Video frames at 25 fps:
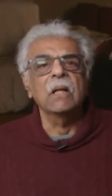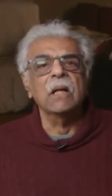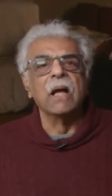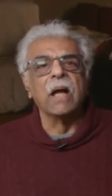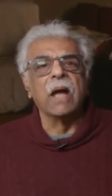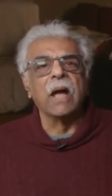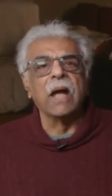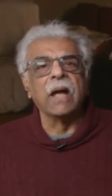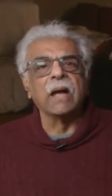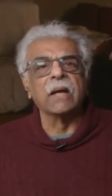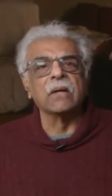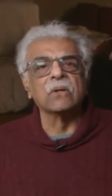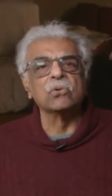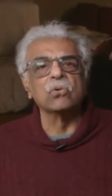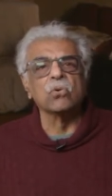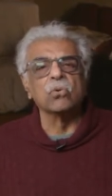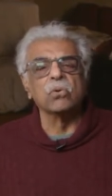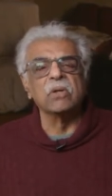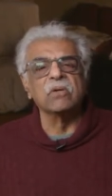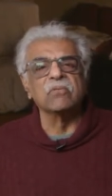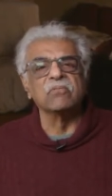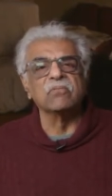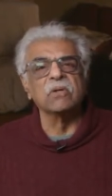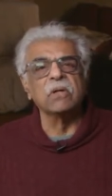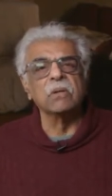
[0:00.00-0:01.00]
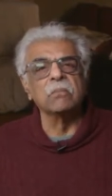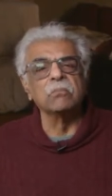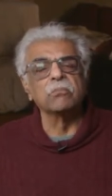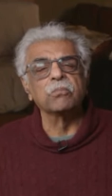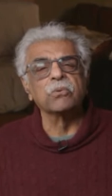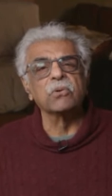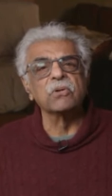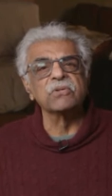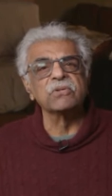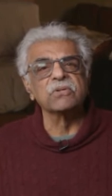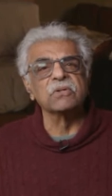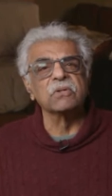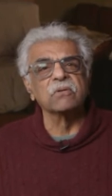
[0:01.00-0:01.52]
hanged or even
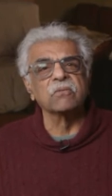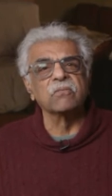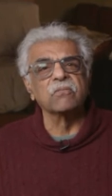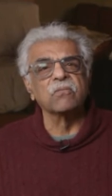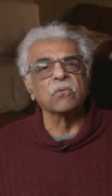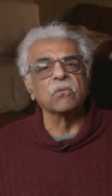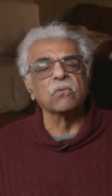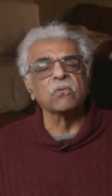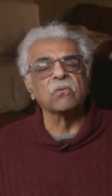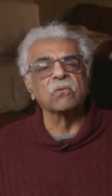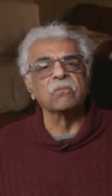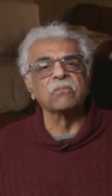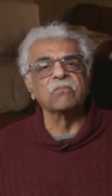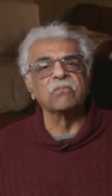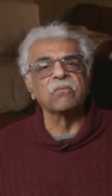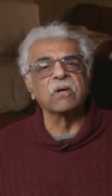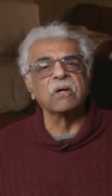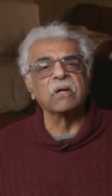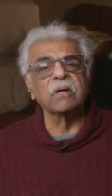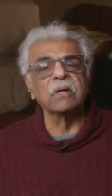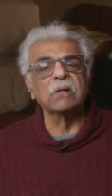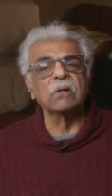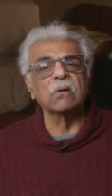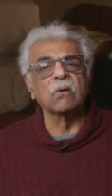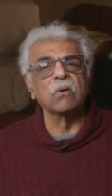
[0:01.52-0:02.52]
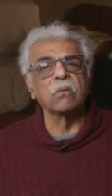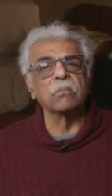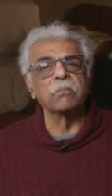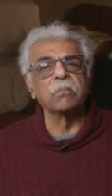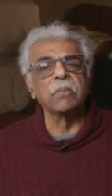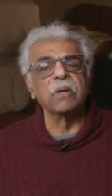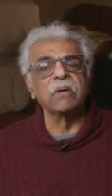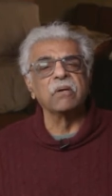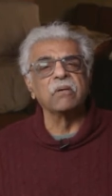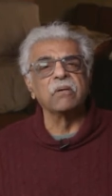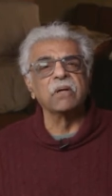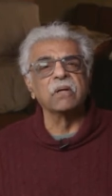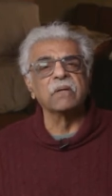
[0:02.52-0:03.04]
imprisoned for very long
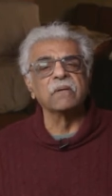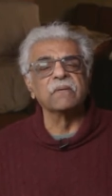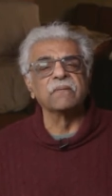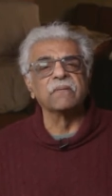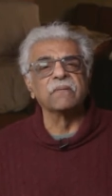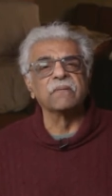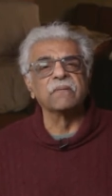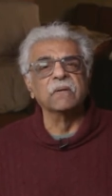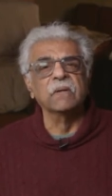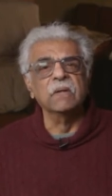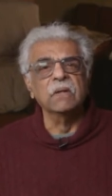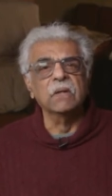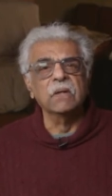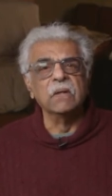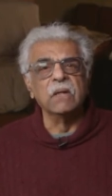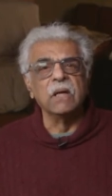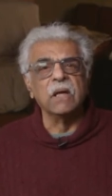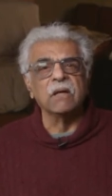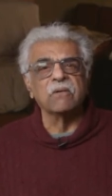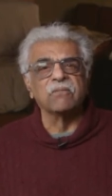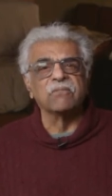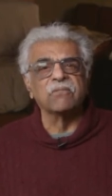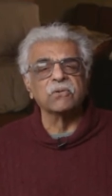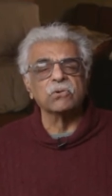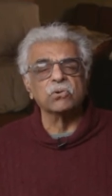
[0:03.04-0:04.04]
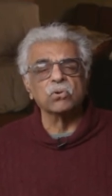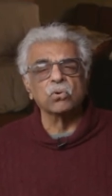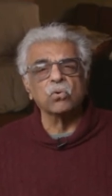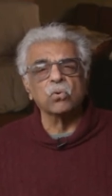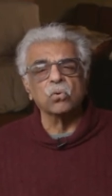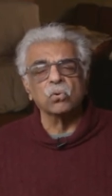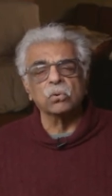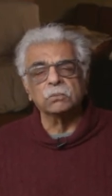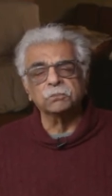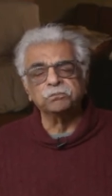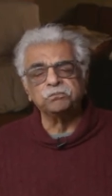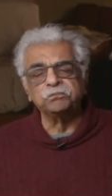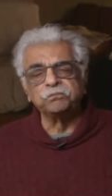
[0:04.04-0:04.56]
periods, if at
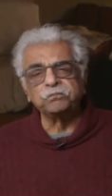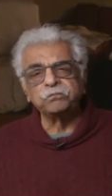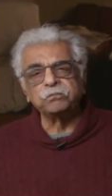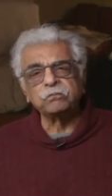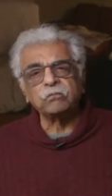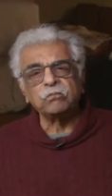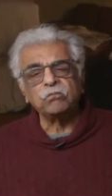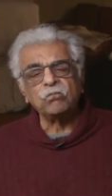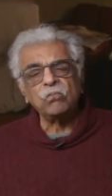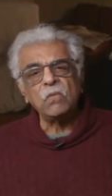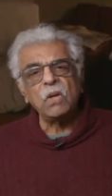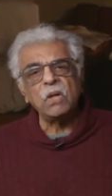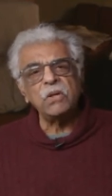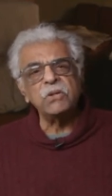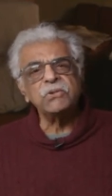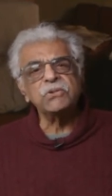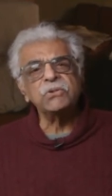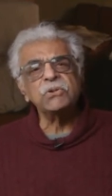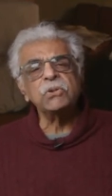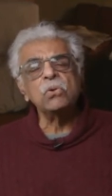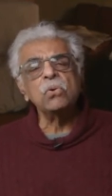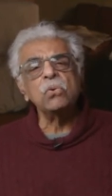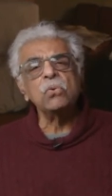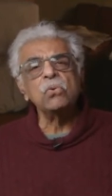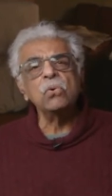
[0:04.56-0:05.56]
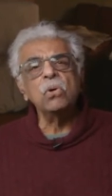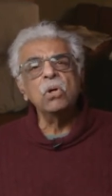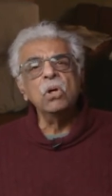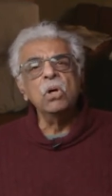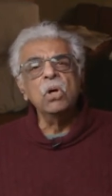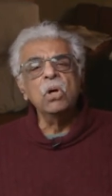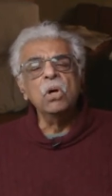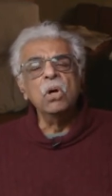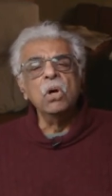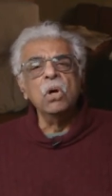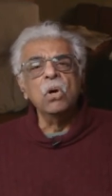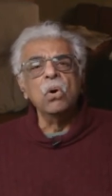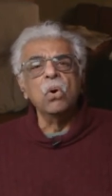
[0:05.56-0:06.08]
all. So
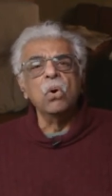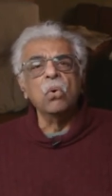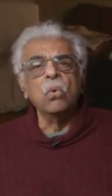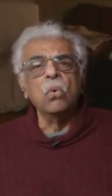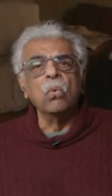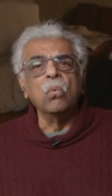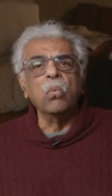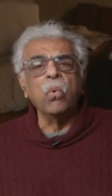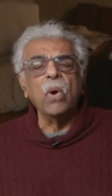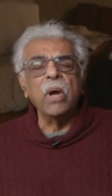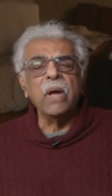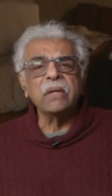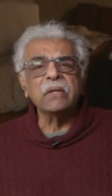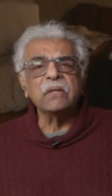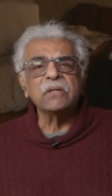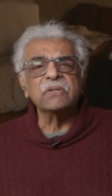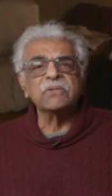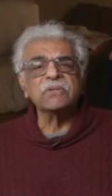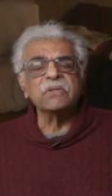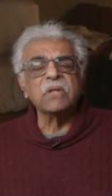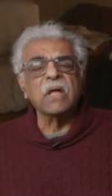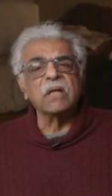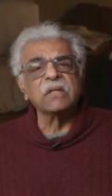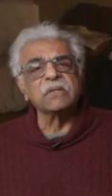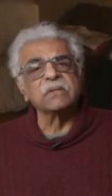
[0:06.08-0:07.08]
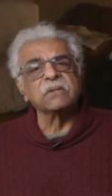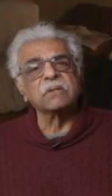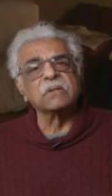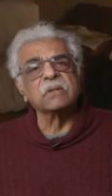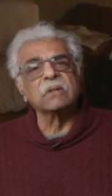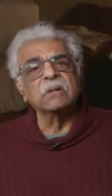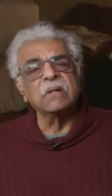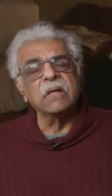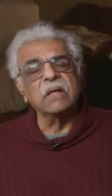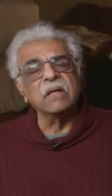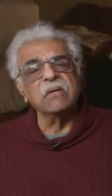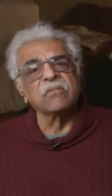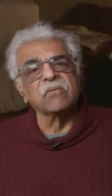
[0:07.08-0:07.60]
where does
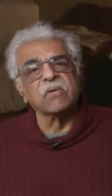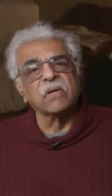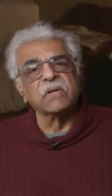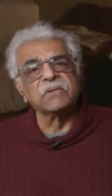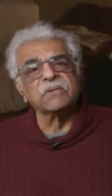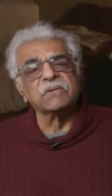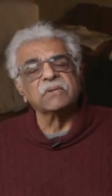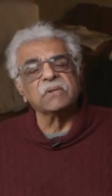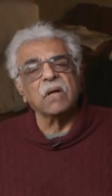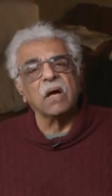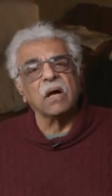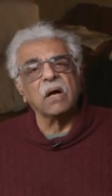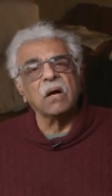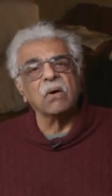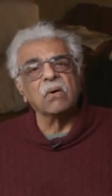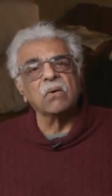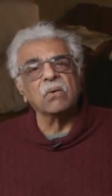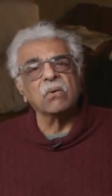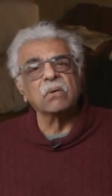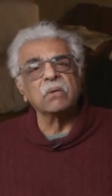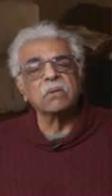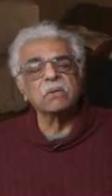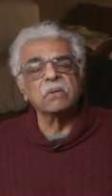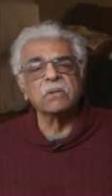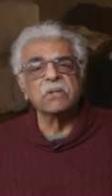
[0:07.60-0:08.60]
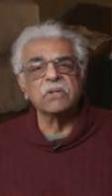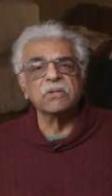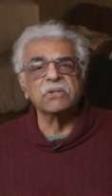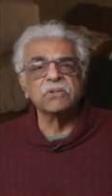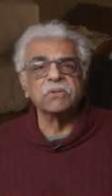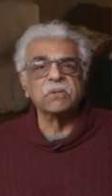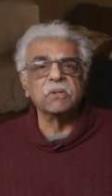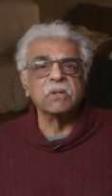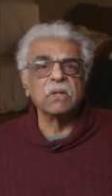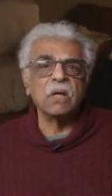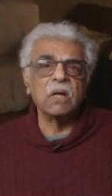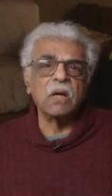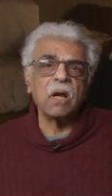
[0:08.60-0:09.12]
that leave us now?
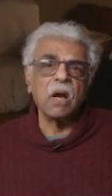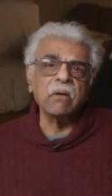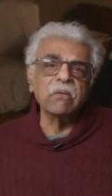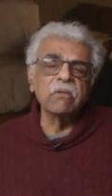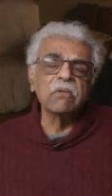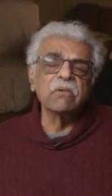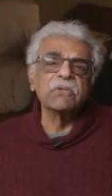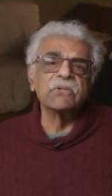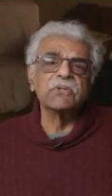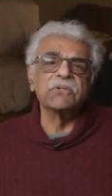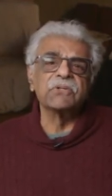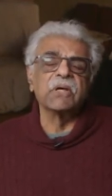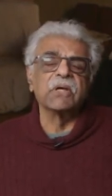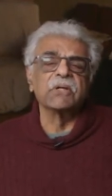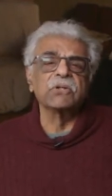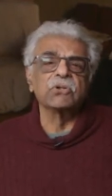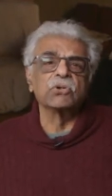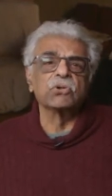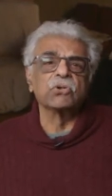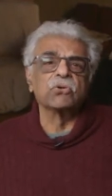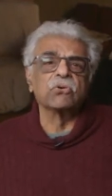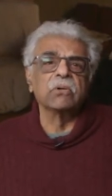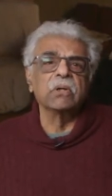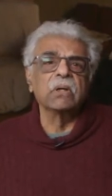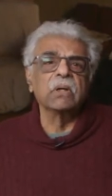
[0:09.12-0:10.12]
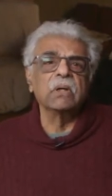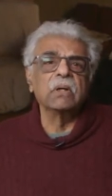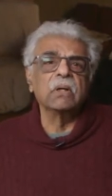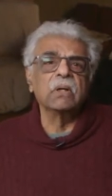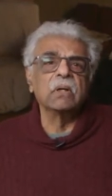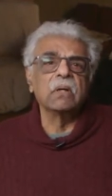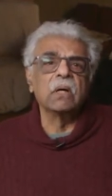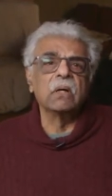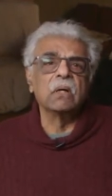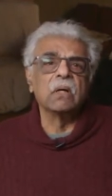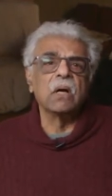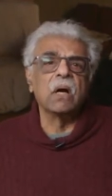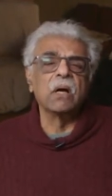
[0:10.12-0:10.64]
This current century,
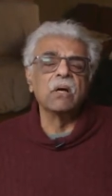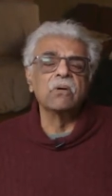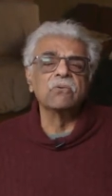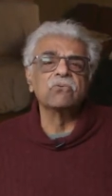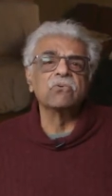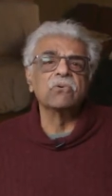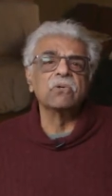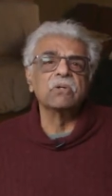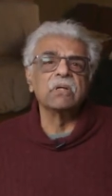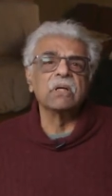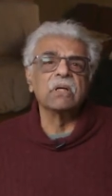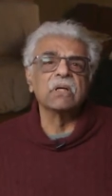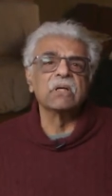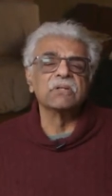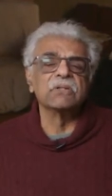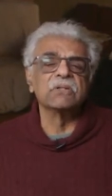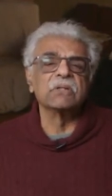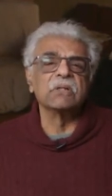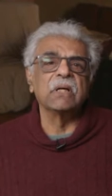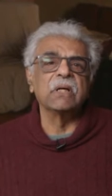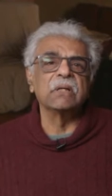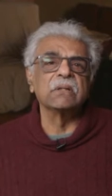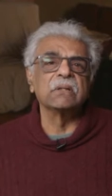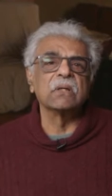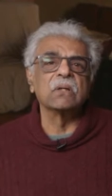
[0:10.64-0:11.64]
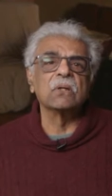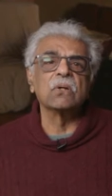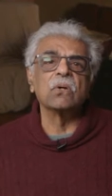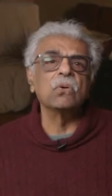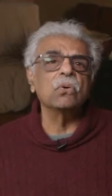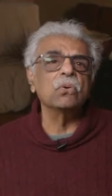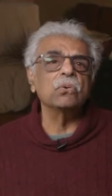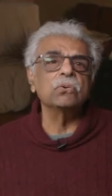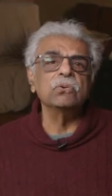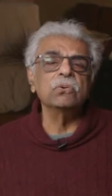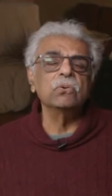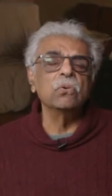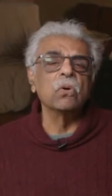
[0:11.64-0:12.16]
100 years later,
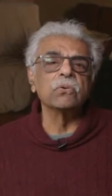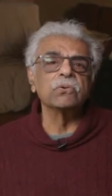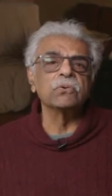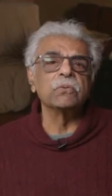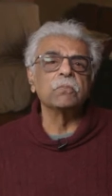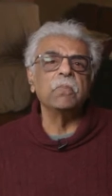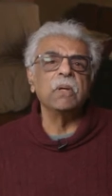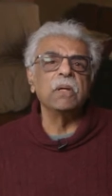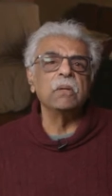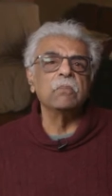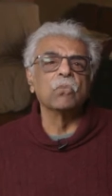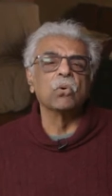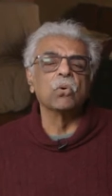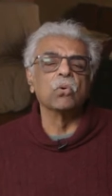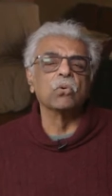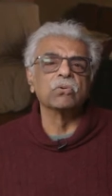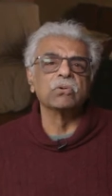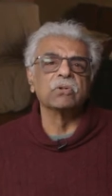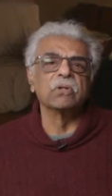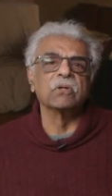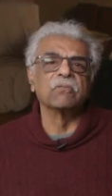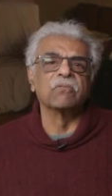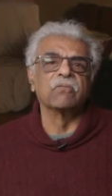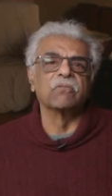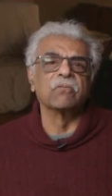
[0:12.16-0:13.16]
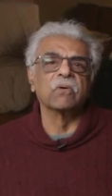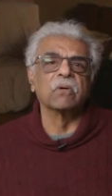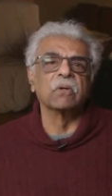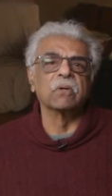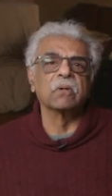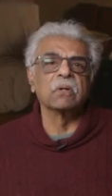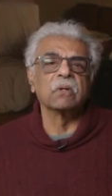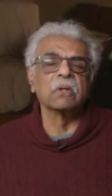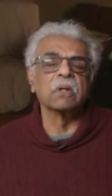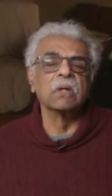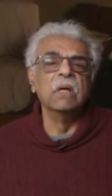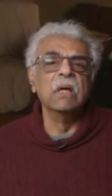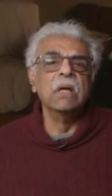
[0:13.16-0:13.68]
could not be more
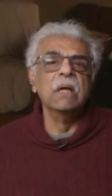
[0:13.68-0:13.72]
different.